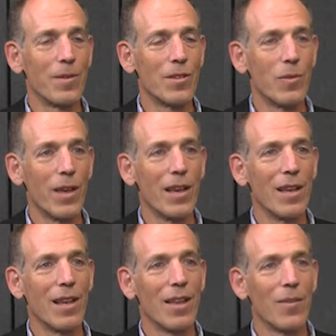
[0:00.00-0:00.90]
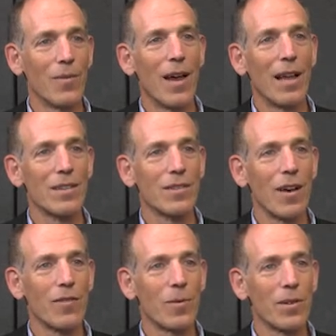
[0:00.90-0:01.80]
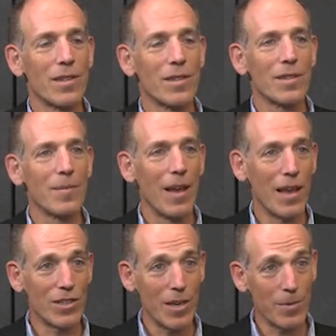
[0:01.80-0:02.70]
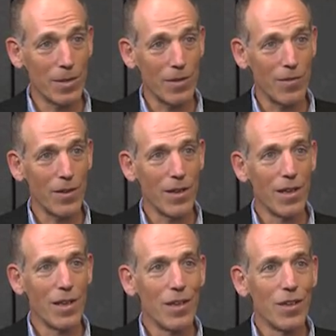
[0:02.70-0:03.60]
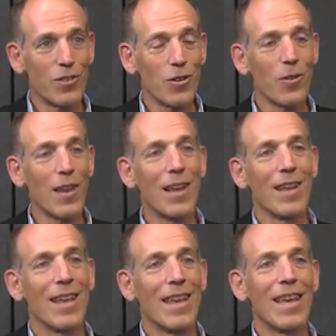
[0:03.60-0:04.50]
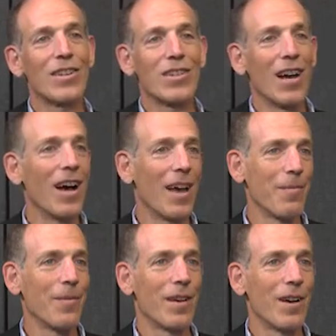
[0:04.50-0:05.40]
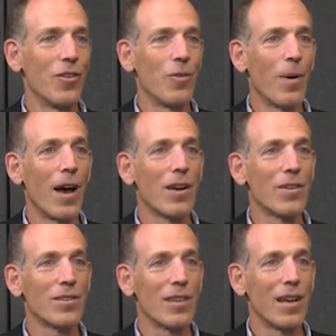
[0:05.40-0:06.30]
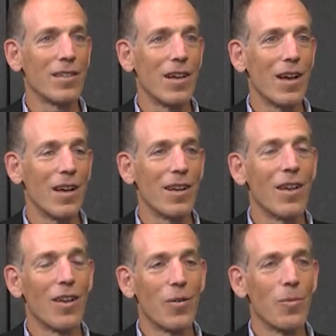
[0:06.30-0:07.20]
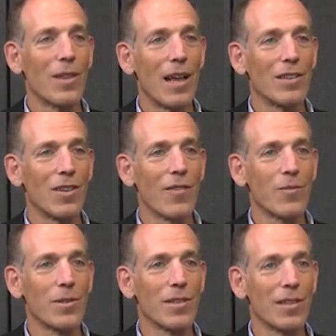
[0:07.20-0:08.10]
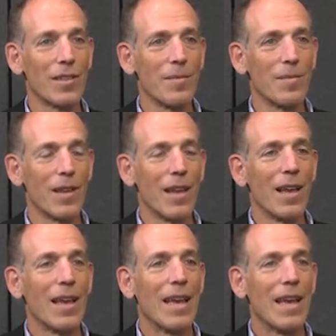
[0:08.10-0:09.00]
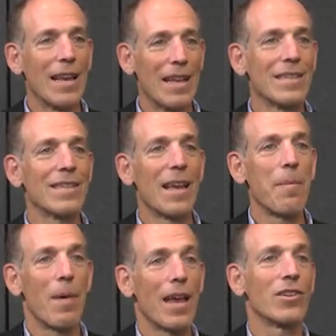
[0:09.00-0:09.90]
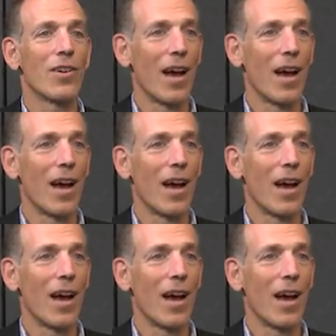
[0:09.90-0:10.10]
between that software system and ShipServ, so that each time a new buyer signs on with that software system, it isn't a major